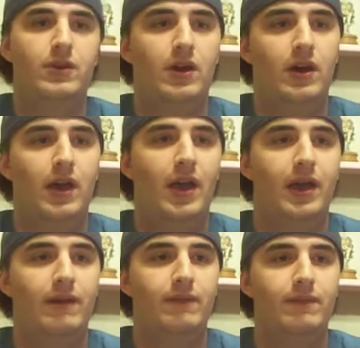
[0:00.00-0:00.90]
I
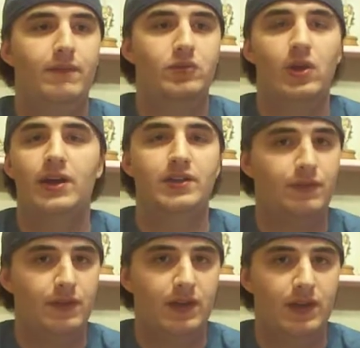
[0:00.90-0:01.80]
have tried
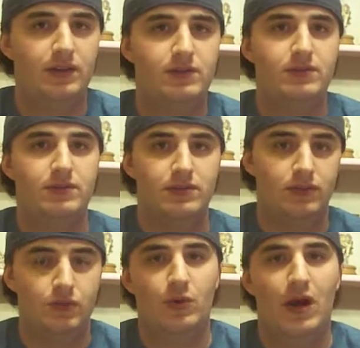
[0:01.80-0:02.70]
different things
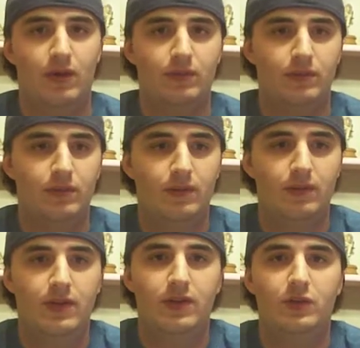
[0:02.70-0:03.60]
throughout
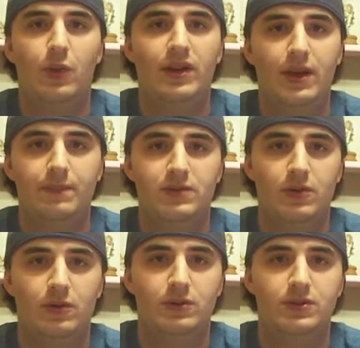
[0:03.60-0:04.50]
the 20
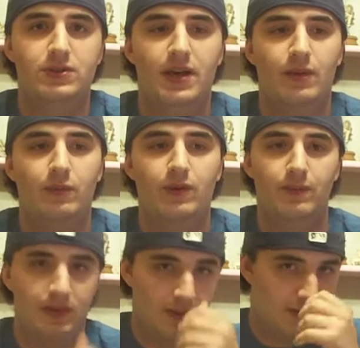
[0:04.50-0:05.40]
episodes that we've
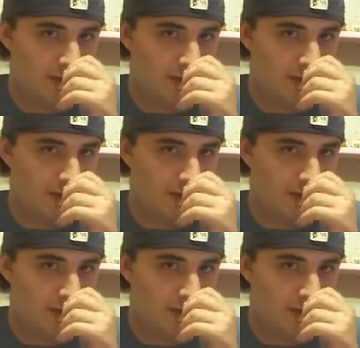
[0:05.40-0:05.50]
been